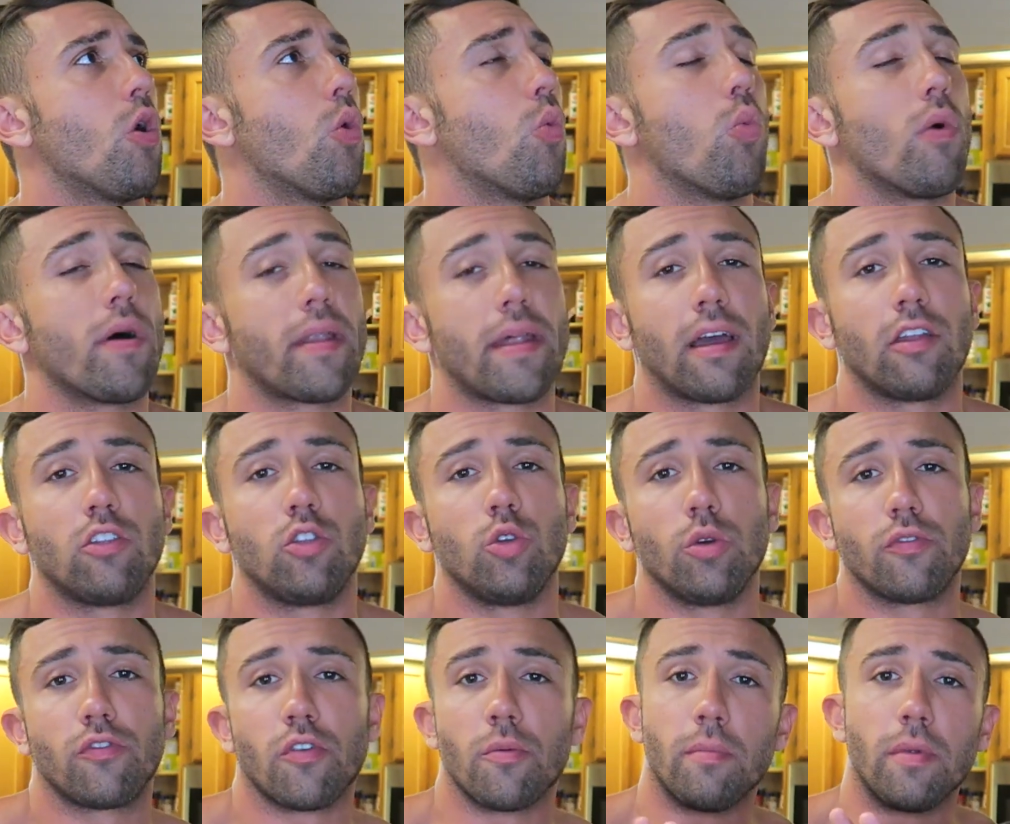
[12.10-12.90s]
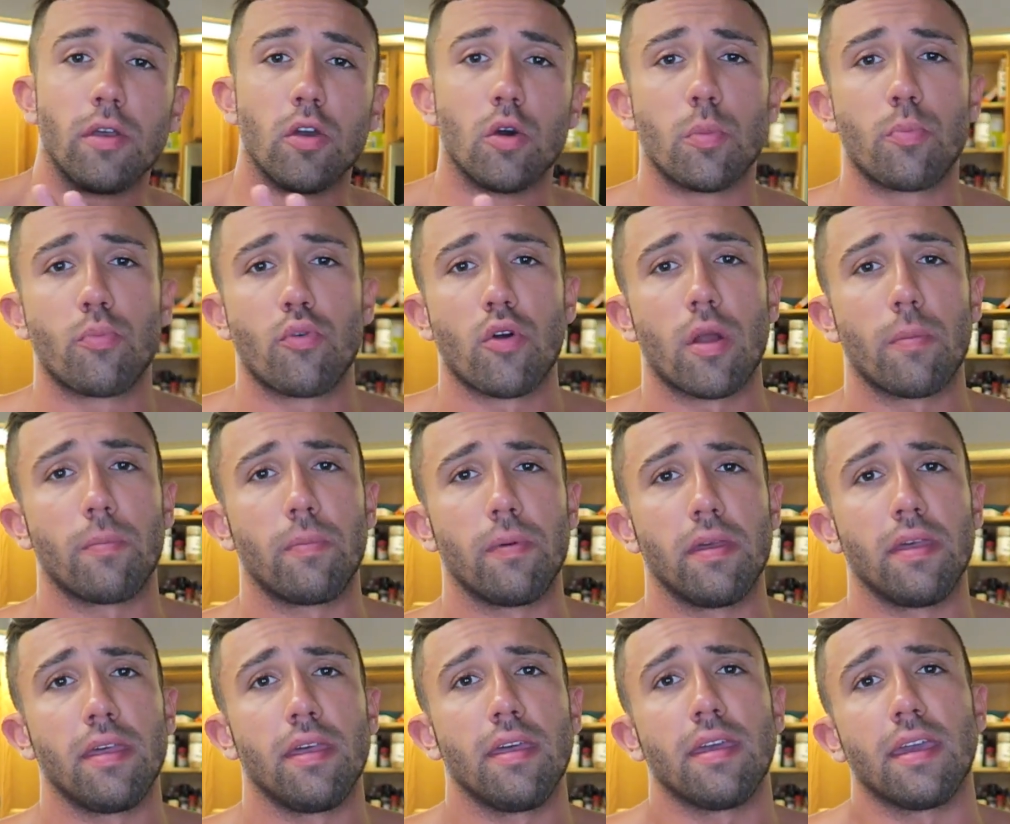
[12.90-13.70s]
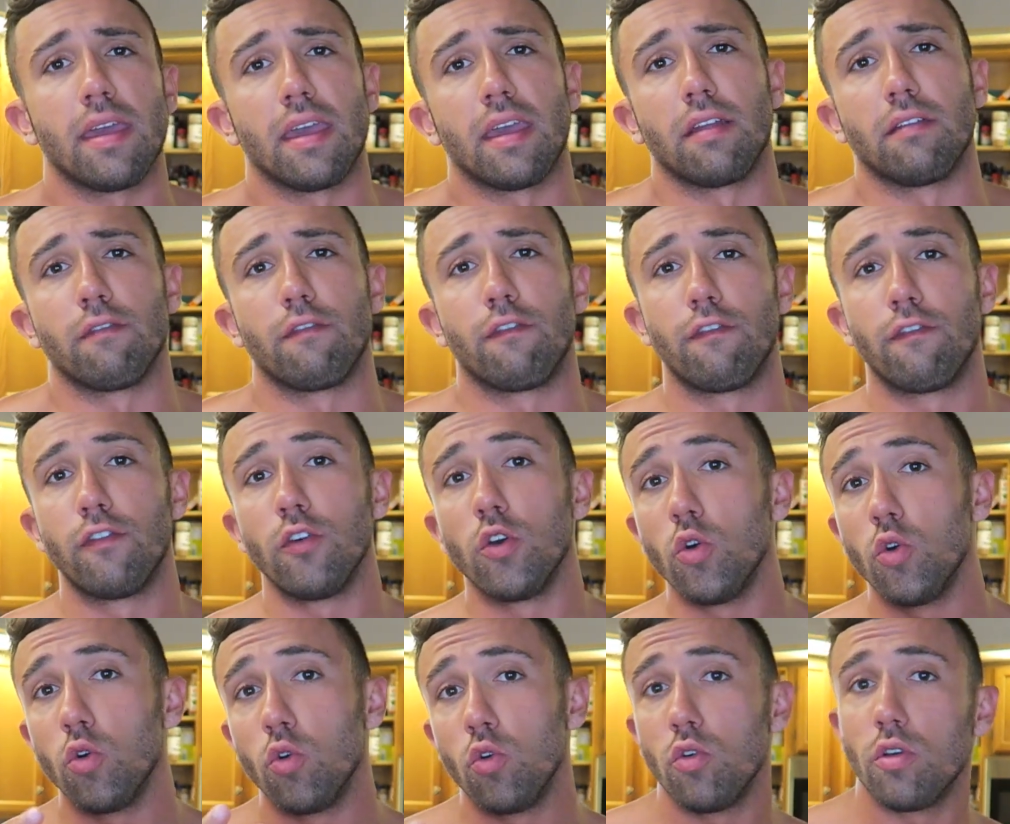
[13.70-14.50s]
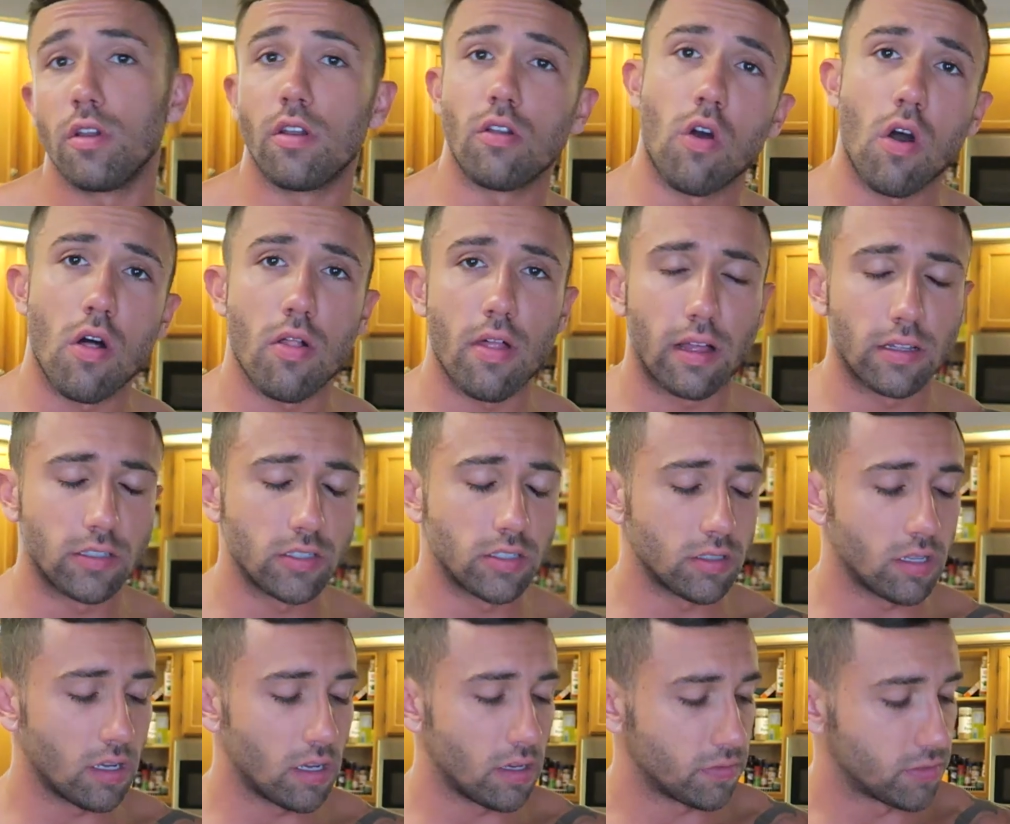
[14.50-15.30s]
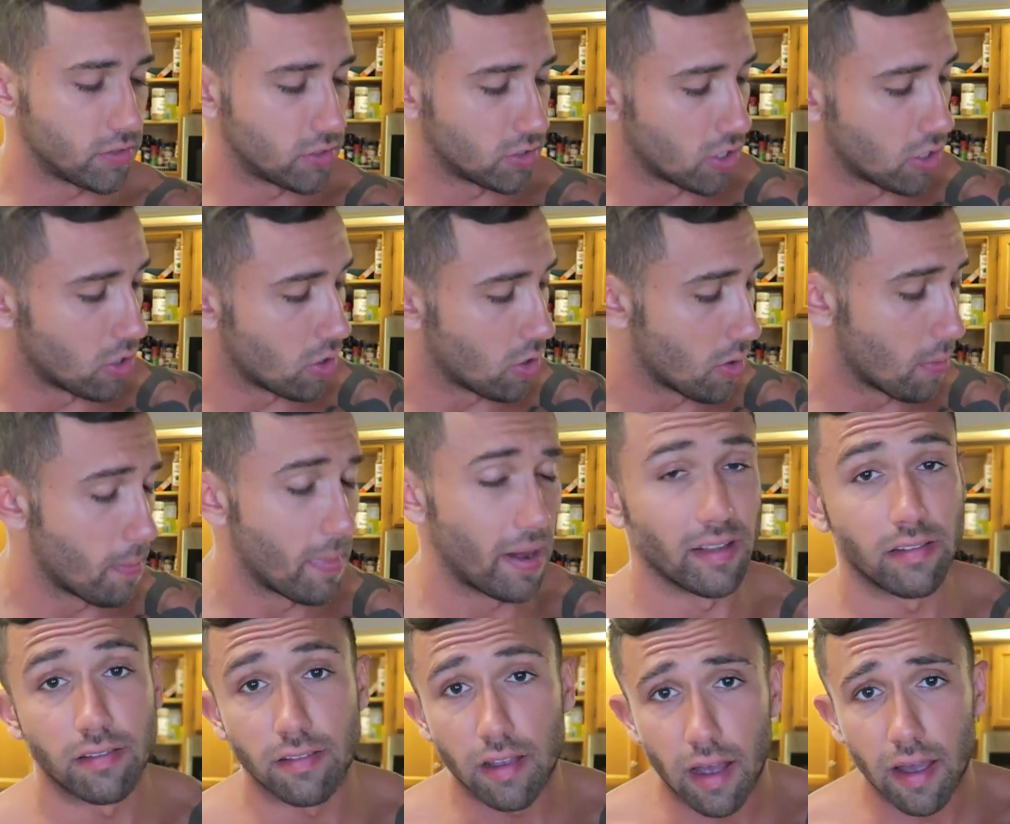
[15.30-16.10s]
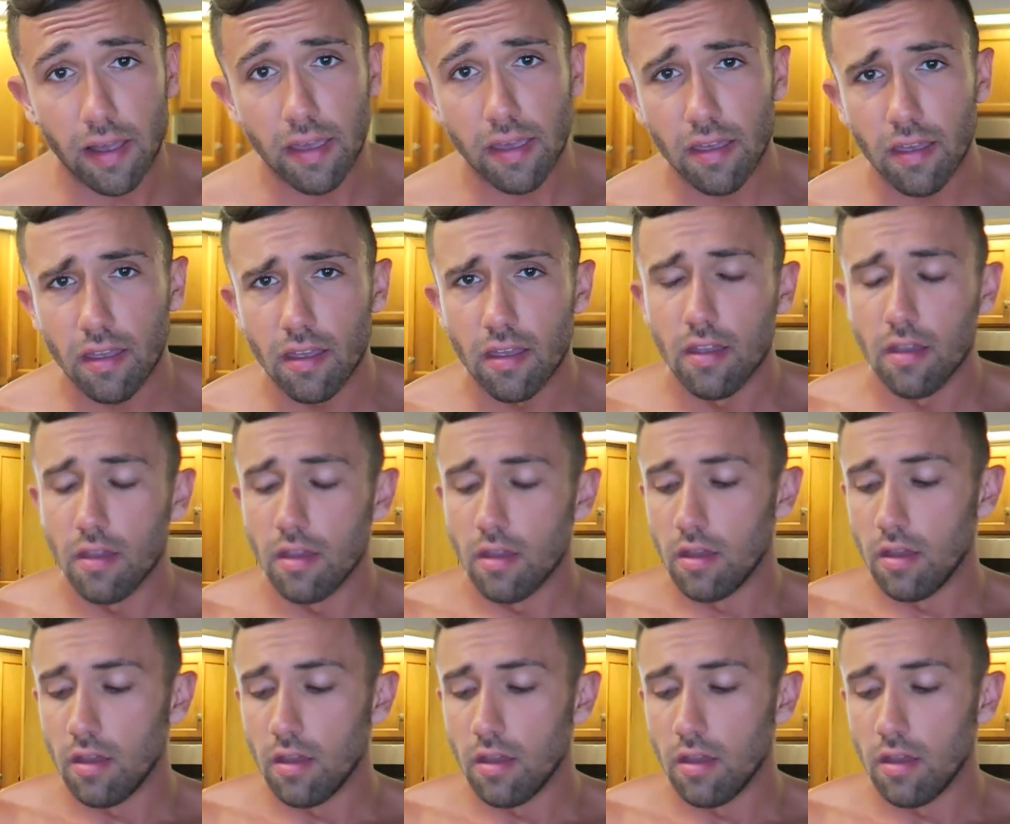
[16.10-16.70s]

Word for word: what I do for meal prepping and food and all that stuff. So my diet,